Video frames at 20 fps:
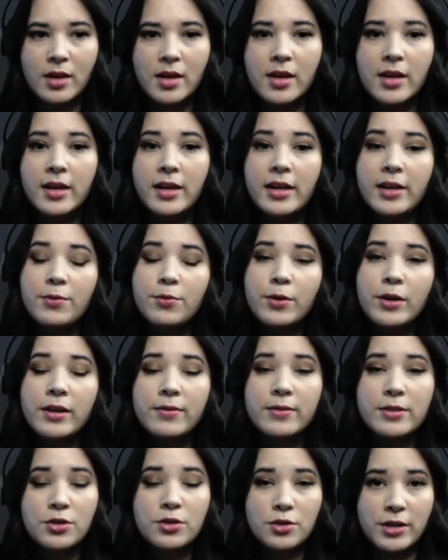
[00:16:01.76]
If we have
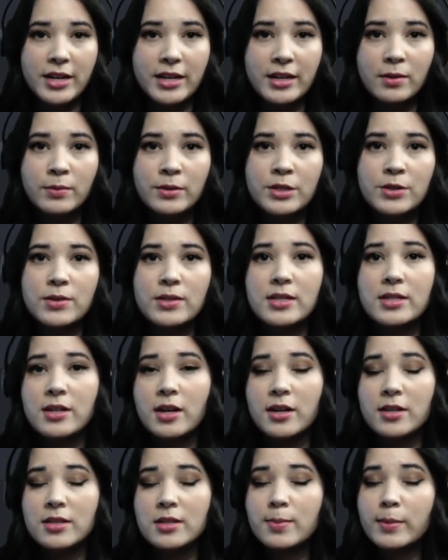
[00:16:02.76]
a string and we use
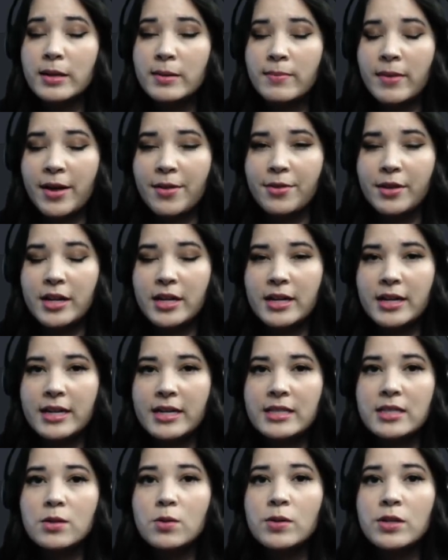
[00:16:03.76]
the .split method,
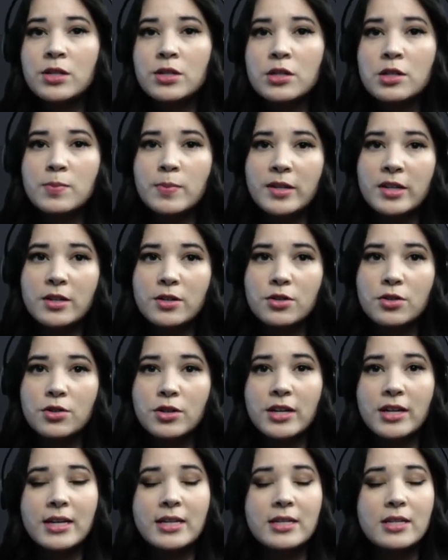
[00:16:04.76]
it's going to split our
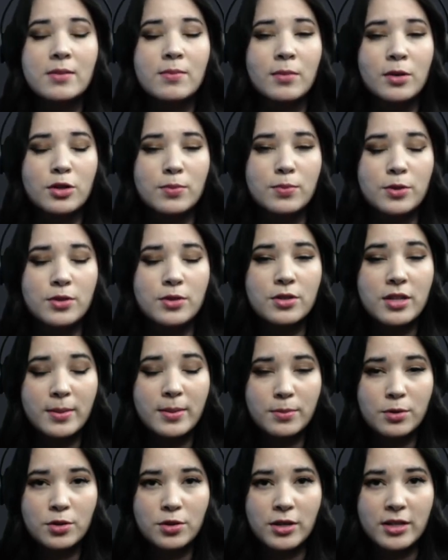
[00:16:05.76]
string into multiple
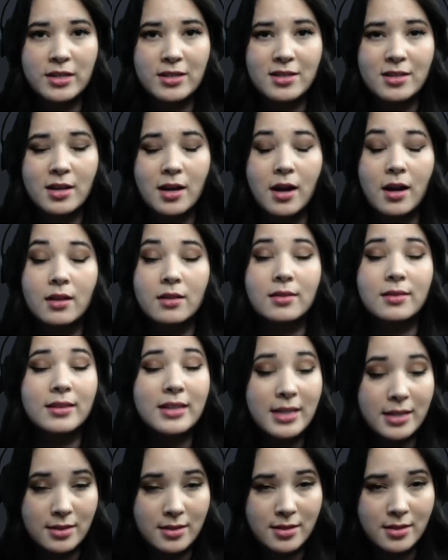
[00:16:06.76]
substrings, a
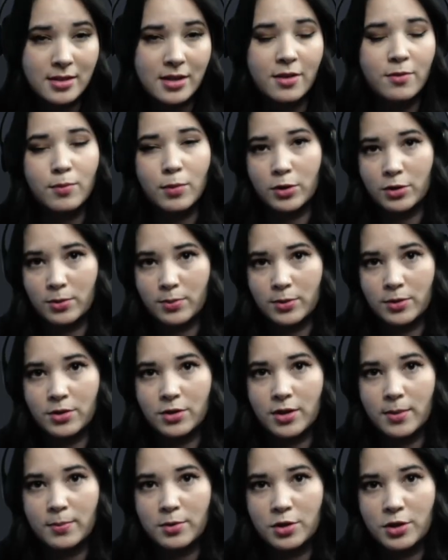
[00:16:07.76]
list of multiple
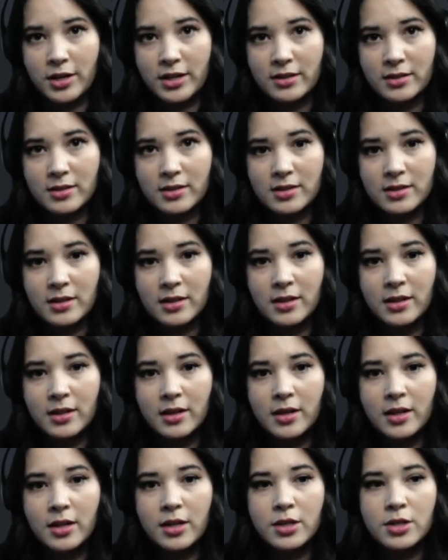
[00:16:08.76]
substrings.
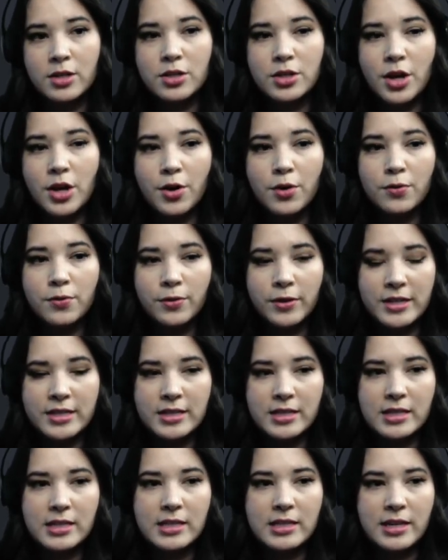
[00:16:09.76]
So, for
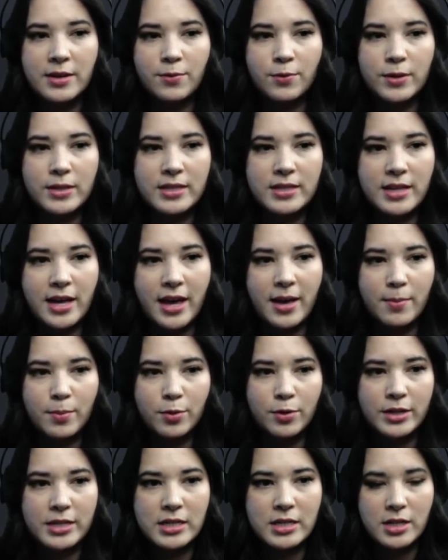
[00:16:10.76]
instance, if we say
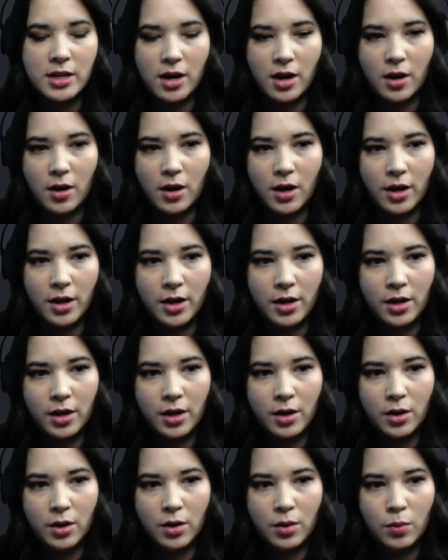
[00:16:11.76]
print our
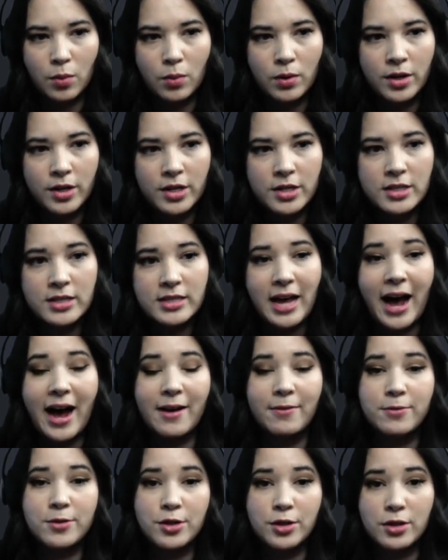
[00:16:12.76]
words
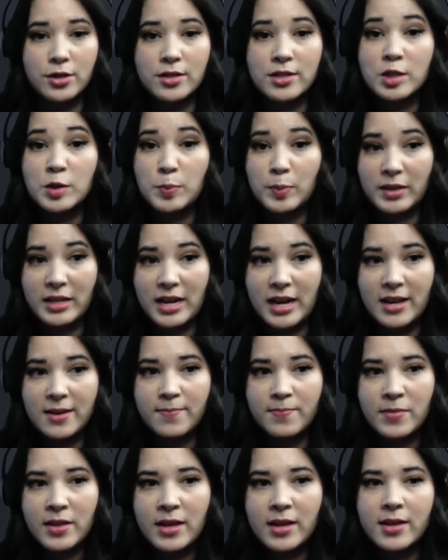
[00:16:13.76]
after
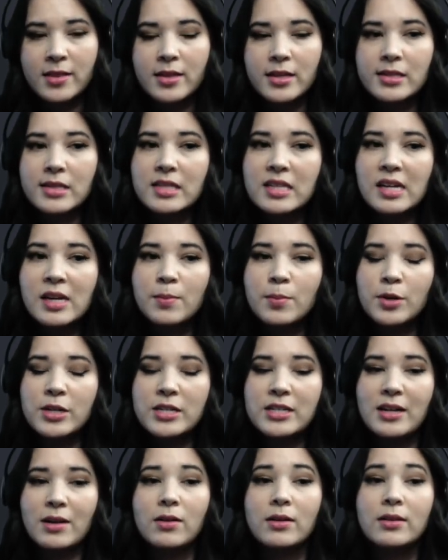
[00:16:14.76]
splitting, this is going to print
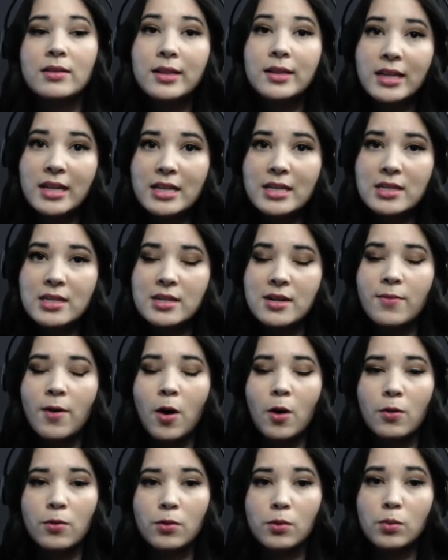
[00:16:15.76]
out a list of
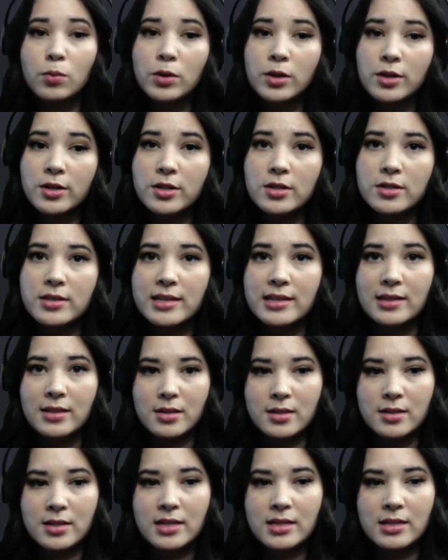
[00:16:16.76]
all the words in
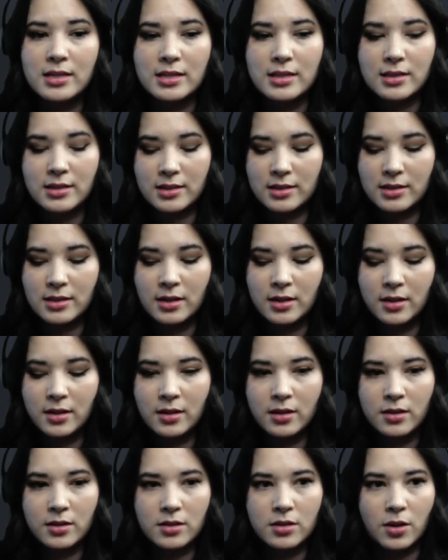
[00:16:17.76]
this sentence.
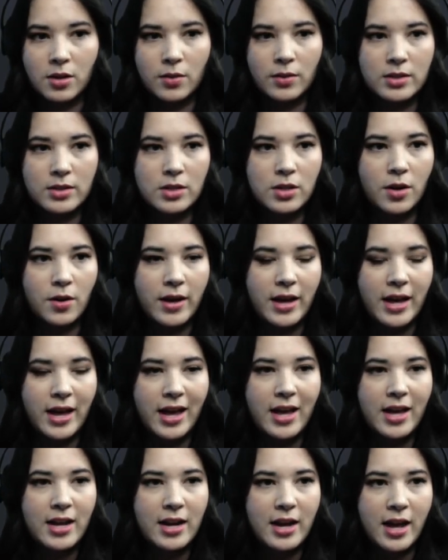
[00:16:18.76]
So let's go
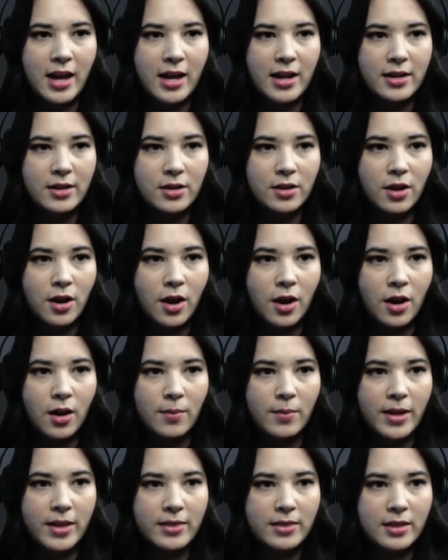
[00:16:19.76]
ahead and
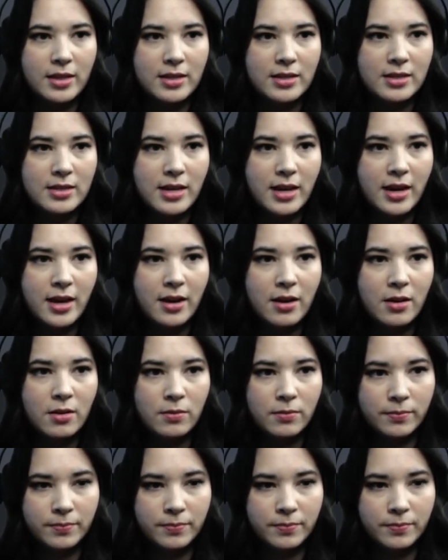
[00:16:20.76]
comment this out.